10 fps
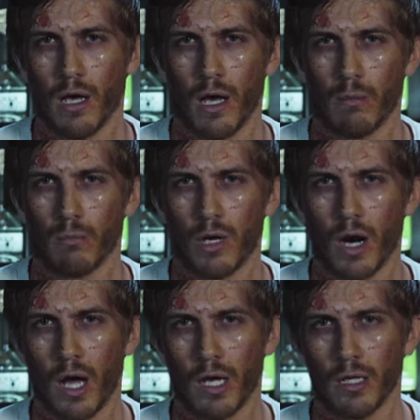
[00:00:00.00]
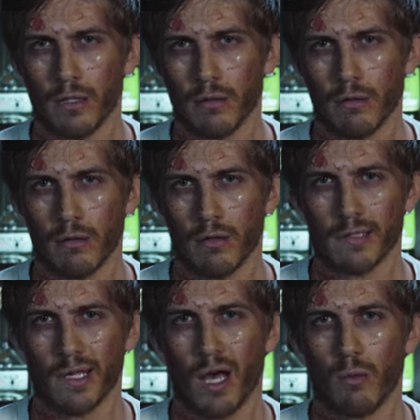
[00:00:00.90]
I'm Brian, the
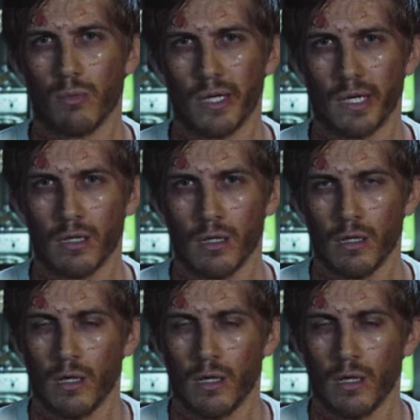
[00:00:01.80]
zombie,